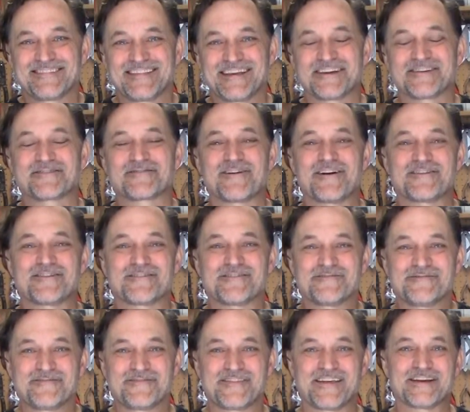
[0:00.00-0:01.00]
Thanks, Roger.
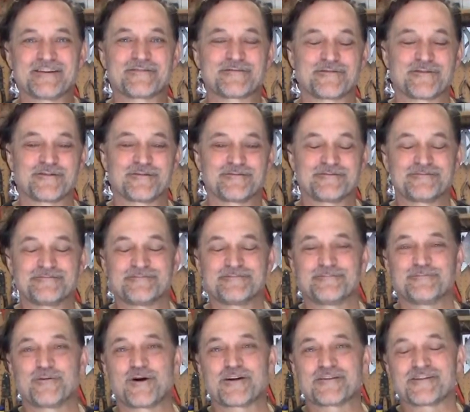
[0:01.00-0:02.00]
Thanks for
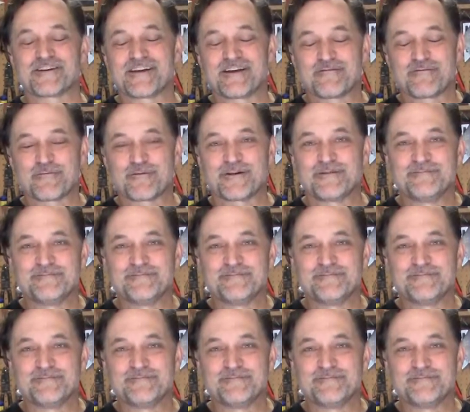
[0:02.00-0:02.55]
watching, everyone.